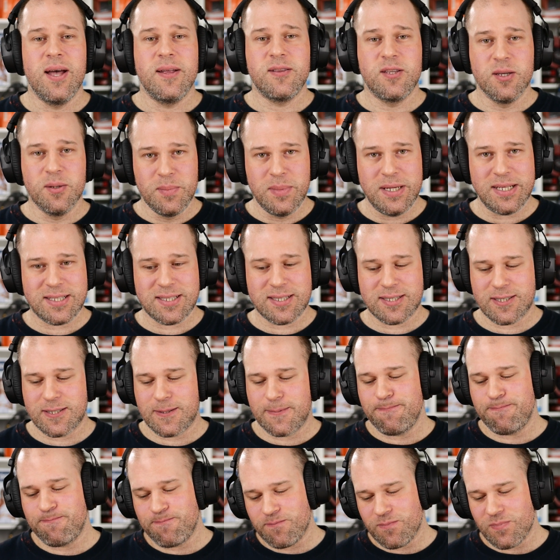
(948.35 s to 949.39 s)
The
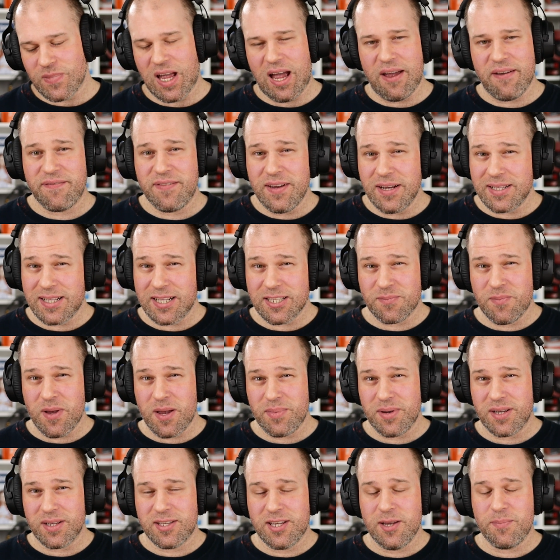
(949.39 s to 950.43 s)
mids, I think that's
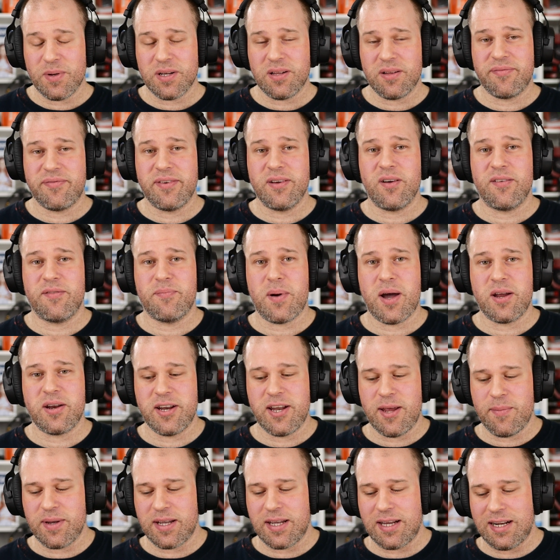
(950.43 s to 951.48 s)
maybe a typical thing of Beyerdynamic,